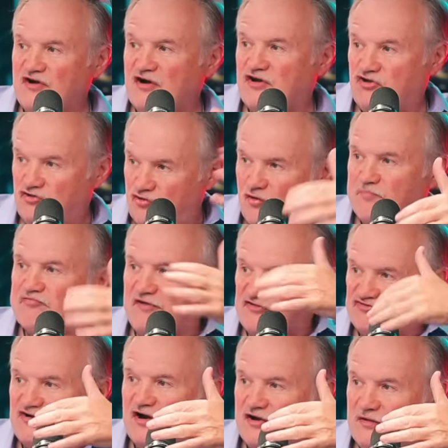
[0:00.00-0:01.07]
junket. You do a press
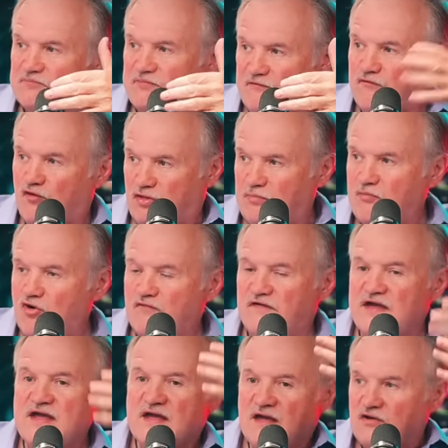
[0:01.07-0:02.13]
junket before the
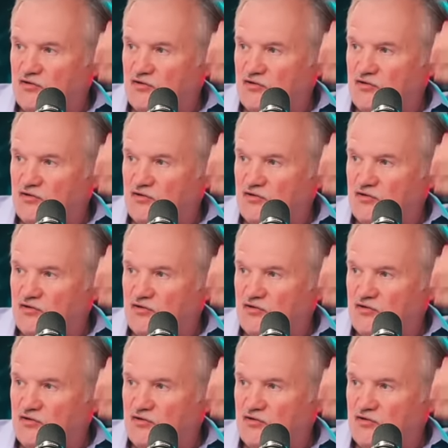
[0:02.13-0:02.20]
movie